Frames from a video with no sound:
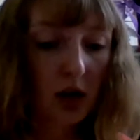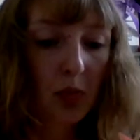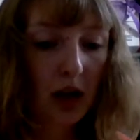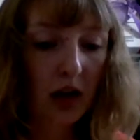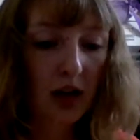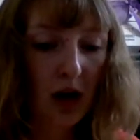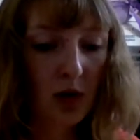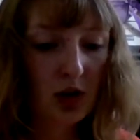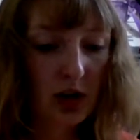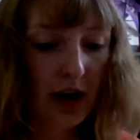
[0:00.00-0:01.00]
they play out that
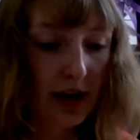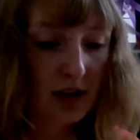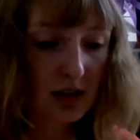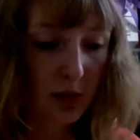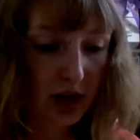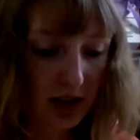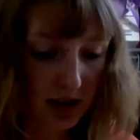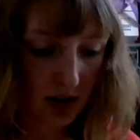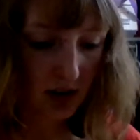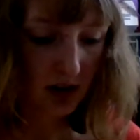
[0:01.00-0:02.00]
one. So that has Summoning
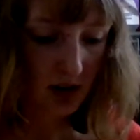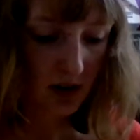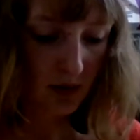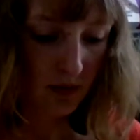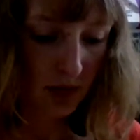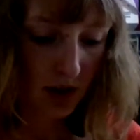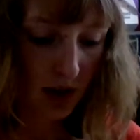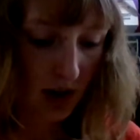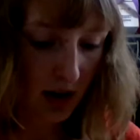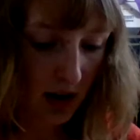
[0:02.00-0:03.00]
Sickness,
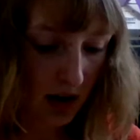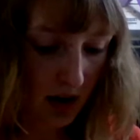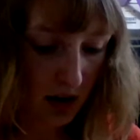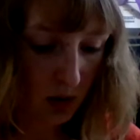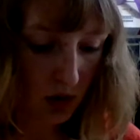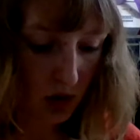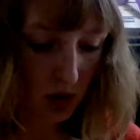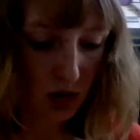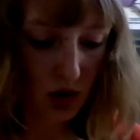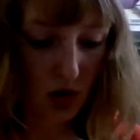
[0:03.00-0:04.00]
and it would
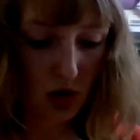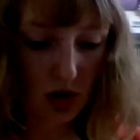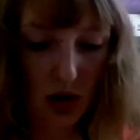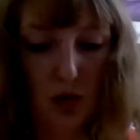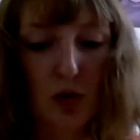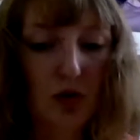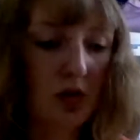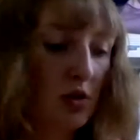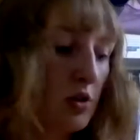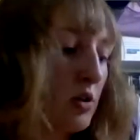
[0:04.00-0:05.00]
go to the other
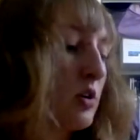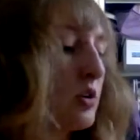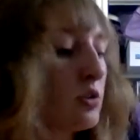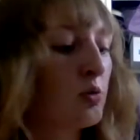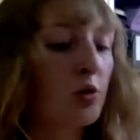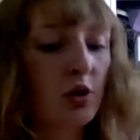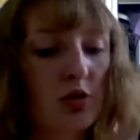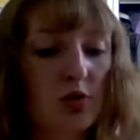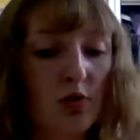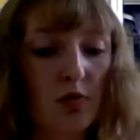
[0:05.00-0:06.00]
person's turn, and so on
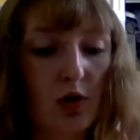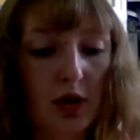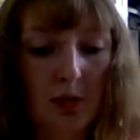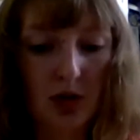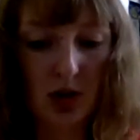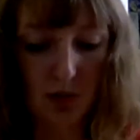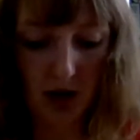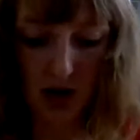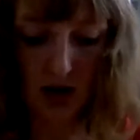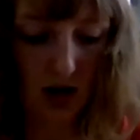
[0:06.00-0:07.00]
and so forth. But to speed
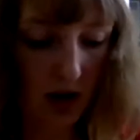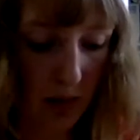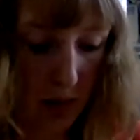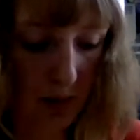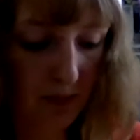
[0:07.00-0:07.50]
this up,